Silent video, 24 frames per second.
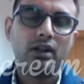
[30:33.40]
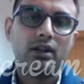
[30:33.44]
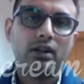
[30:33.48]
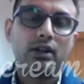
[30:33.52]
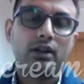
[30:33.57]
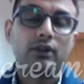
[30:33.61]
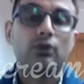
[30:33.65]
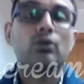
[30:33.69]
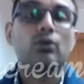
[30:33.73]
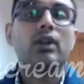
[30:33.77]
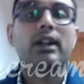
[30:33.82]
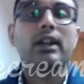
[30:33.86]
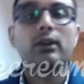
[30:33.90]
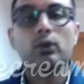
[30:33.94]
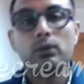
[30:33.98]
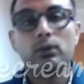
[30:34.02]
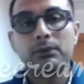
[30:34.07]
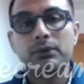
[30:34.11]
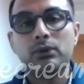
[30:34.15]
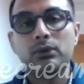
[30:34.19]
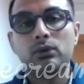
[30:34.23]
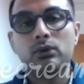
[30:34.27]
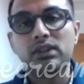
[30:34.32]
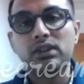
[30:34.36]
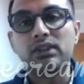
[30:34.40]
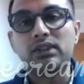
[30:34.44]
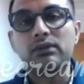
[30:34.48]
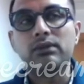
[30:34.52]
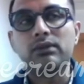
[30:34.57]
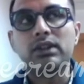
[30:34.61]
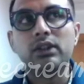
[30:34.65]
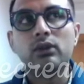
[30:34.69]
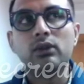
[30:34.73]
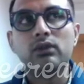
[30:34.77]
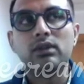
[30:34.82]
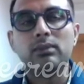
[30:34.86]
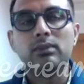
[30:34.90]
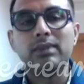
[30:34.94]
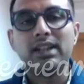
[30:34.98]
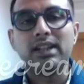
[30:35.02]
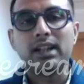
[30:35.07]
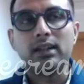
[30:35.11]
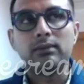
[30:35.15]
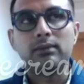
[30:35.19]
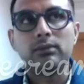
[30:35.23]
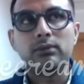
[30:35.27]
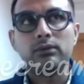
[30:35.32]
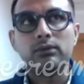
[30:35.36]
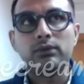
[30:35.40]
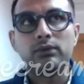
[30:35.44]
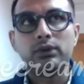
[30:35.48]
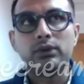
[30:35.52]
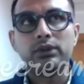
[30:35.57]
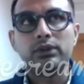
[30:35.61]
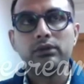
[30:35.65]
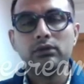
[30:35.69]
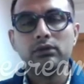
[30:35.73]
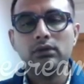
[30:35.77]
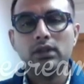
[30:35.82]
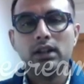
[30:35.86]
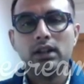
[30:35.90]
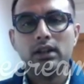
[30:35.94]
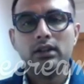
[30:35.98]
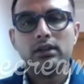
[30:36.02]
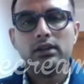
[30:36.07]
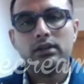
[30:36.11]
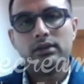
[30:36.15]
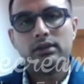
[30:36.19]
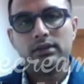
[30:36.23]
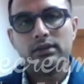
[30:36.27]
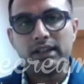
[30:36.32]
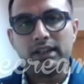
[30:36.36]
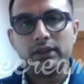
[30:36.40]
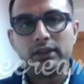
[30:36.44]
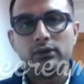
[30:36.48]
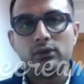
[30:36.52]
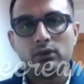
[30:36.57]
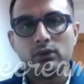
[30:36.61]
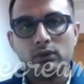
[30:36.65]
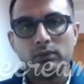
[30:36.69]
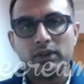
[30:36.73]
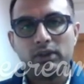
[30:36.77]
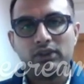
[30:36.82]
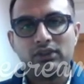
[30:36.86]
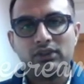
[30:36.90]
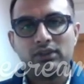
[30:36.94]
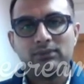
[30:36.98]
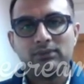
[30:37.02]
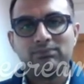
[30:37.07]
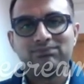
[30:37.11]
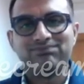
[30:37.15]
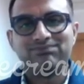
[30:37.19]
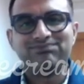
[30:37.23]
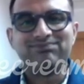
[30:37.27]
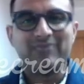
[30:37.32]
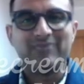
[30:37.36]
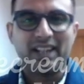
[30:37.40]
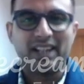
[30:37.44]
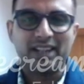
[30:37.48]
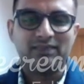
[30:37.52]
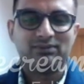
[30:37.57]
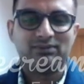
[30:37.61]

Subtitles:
So I hope so this video will be helpful for you. Thank you so much. Bye.